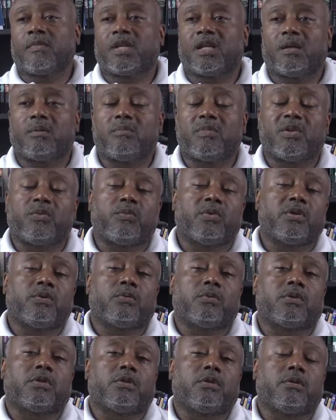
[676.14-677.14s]
I'm be
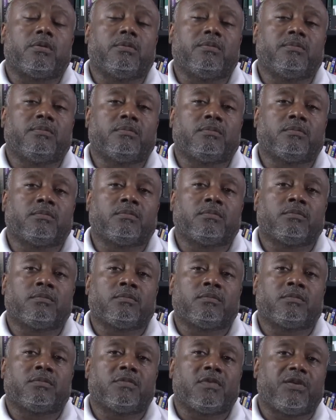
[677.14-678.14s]
real with you.
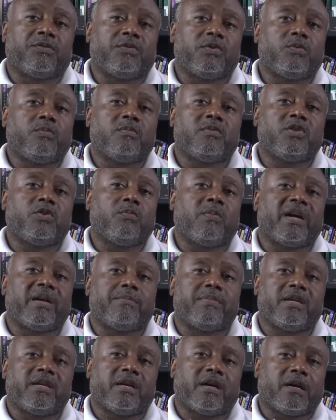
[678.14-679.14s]
If you you
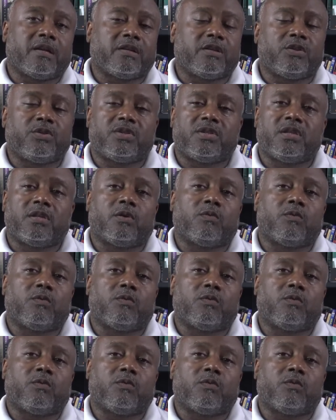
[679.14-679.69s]
might be out and you see